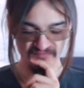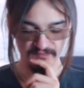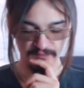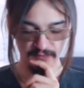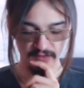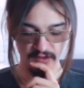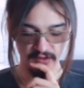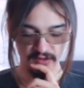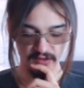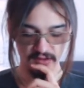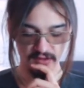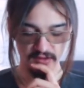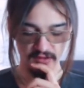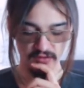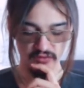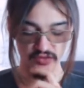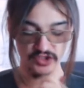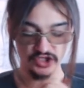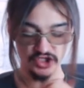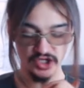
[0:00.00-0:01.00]
uh,
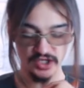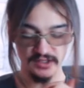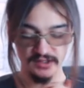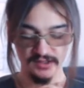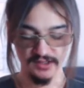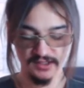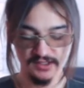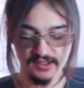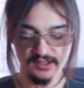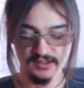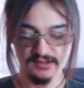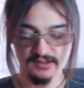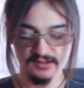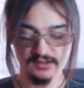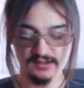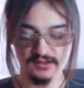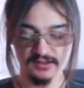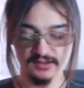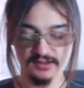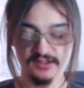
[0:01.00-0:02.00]
which I did
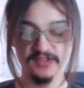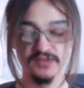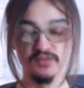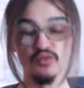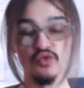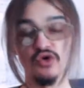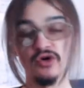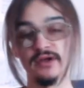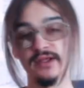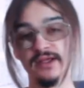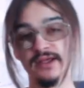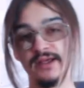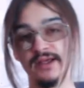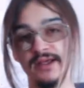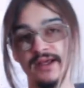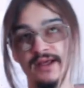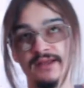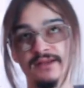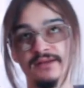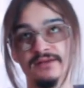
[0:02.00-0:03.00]
uh, this morning
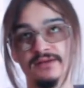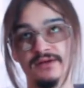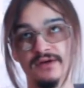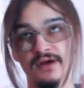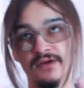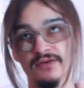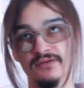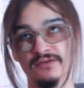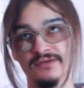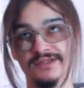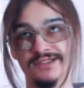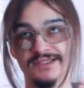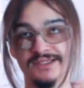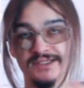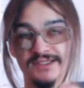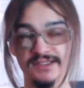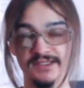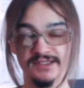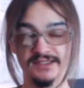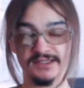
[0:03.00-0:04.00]
at around
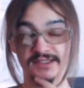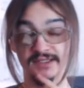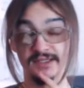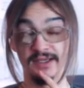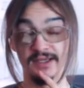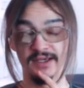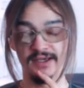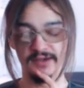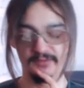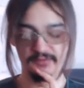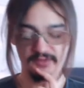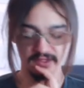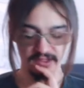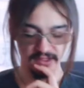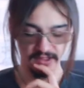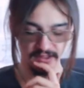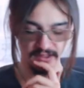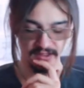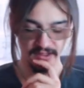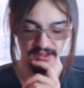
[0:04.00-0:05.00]
6 a.m.
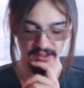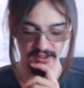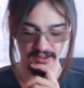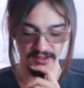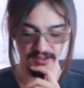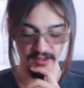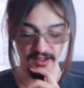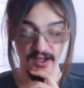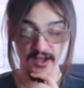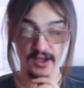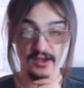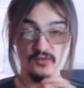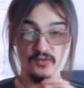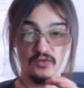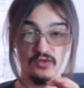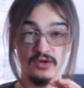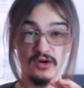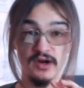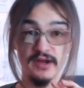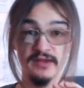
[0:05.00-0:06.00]
Uh, I
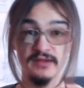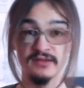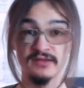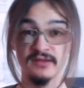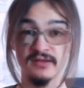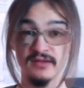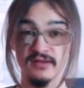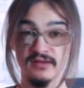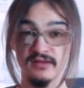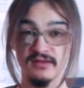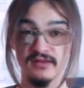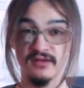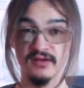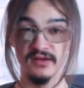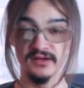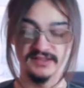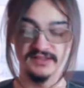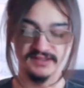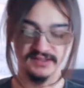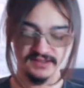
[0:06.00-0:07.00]
write
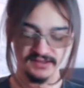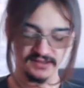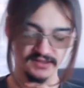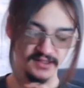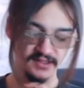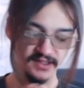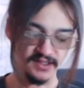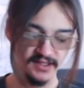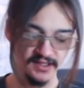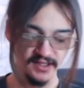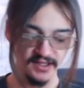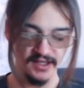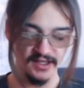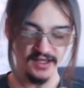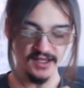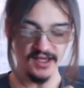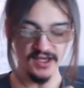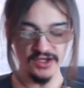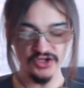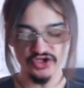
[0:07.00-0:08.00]
thus:
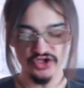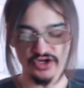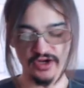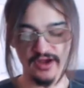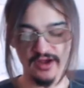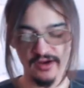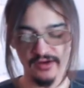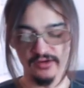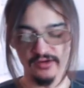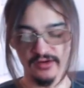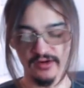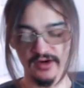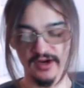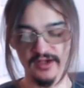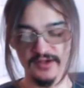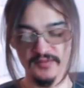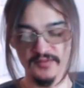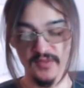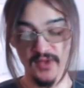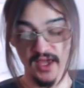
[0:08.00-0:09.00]
each error I
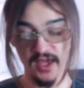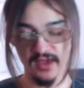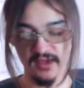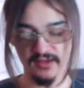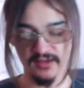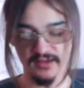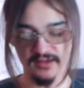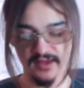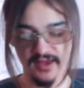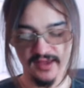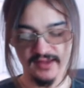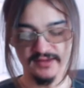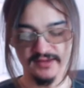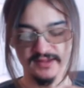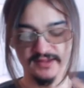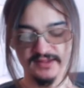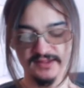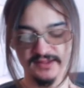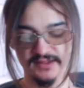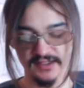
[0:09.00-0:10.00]
made and the
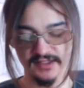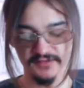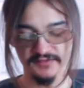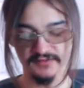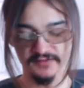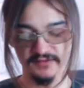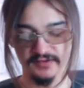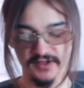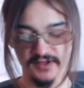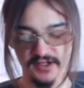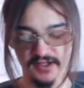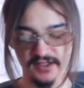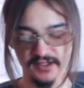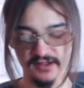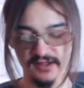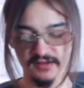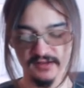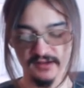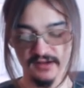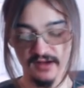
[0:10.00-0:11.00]
suffering
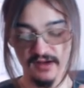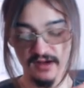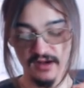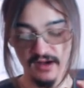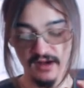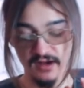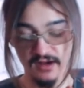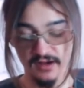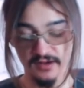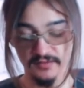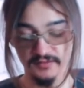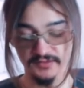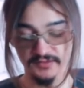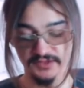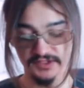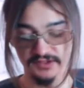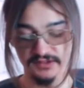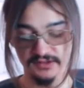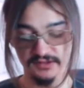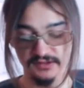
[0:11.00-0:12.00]
that
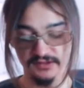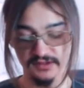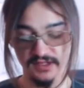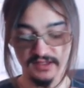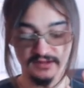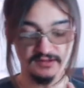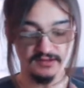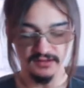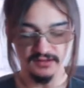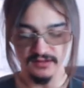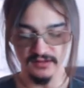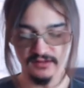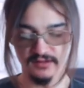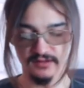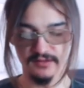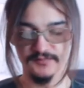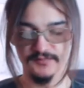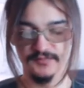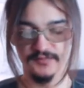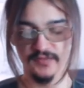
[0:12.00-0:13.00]
comes that
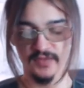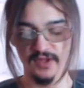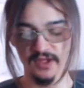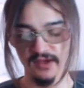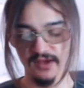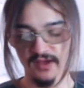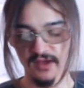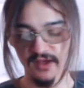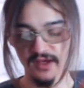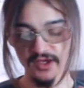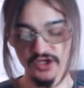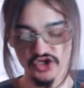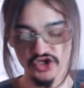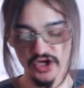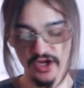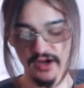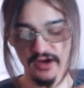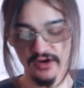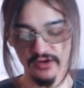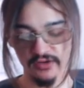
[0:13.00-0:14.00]
uh, each
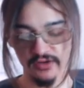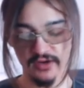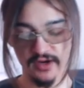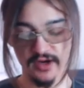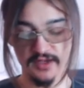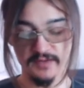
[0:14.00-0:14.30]
error I